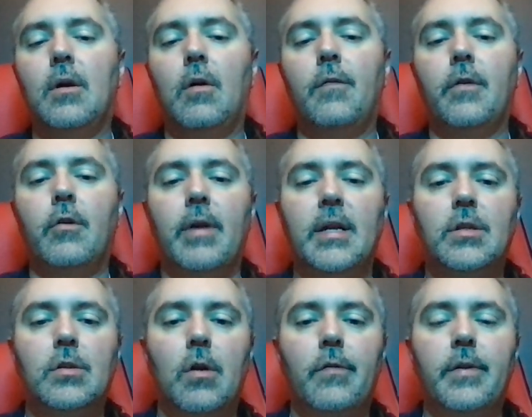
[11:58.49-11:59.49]
offered great
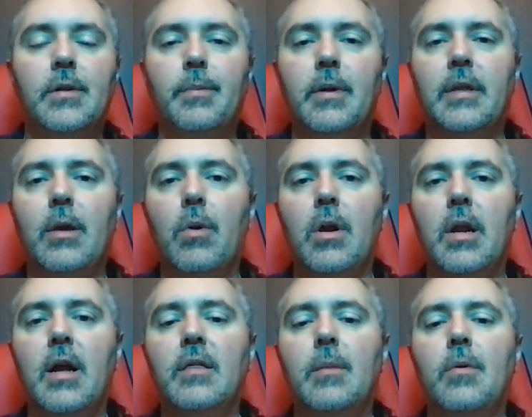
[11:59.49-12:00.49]
service, but they were
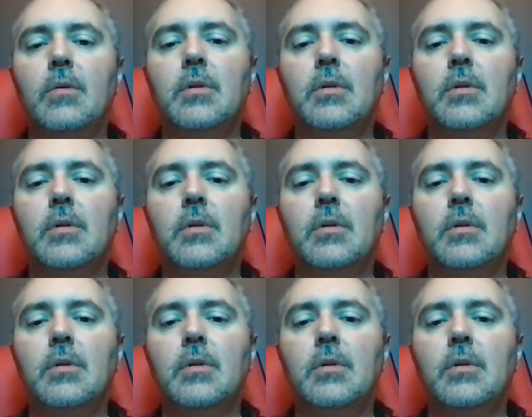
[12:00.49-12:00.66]
not the most